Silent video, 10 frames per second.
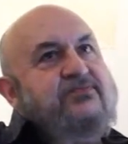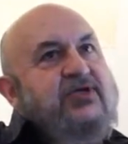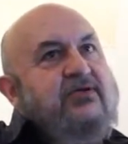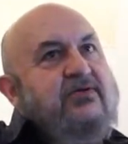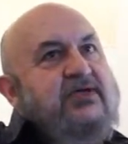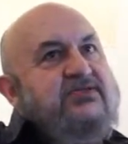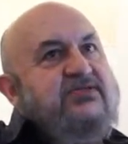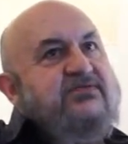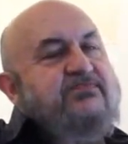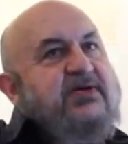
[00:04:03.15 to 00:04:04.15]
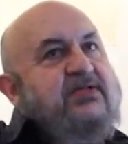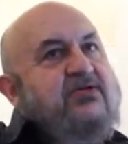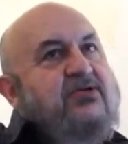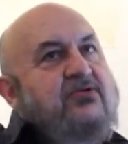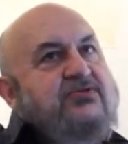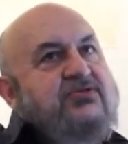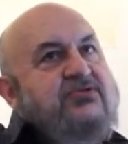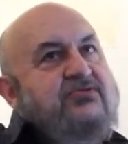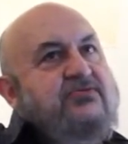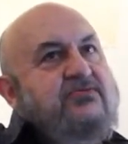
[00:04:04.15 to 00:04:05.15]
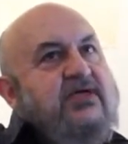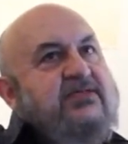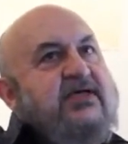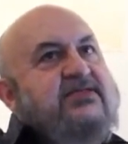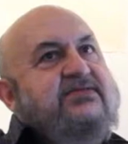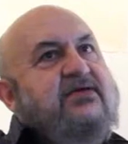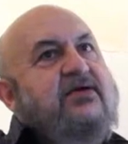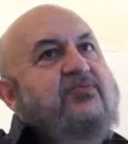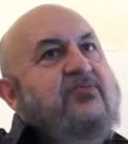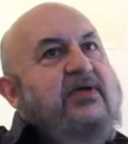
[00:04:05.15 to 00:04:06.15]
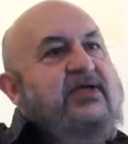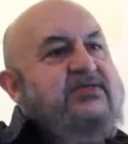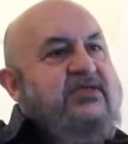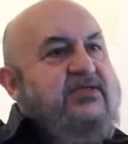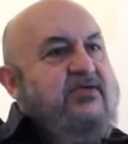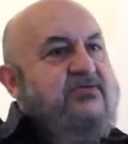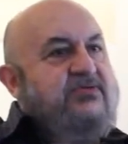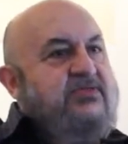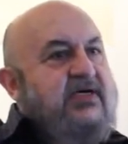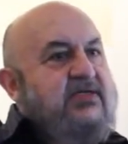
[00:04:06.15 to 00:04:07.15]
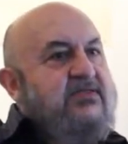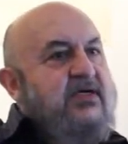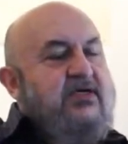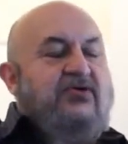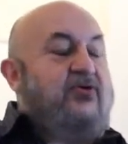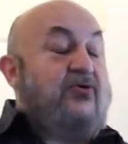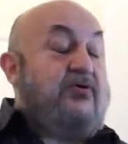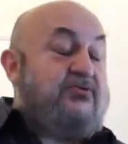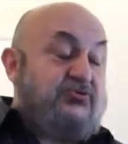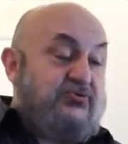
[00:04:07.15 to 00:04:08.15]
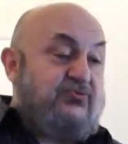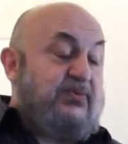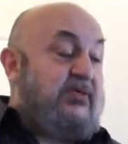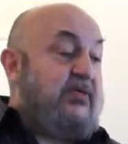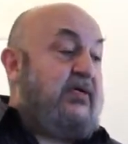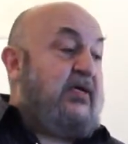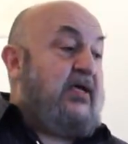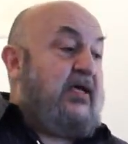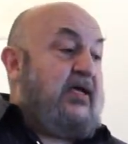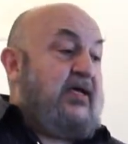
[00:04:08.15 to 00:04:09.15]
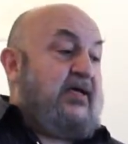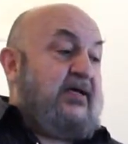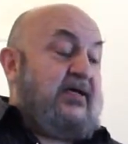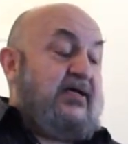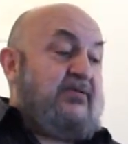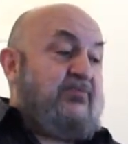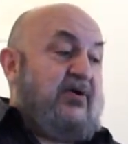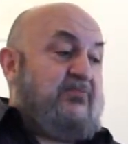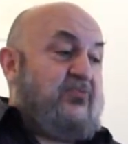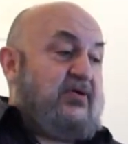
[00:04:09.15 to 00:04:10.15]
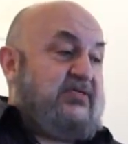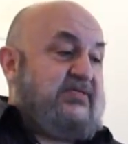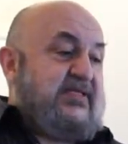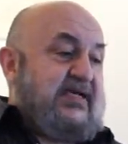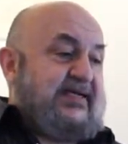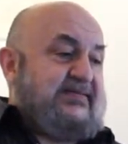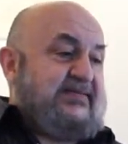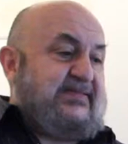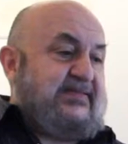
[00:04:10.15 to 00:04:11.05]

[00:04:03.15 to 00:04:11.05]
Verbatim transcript: you know, I spent close to, at that time, 18 years in, Dallas, in New York, excuse me. And the problem was that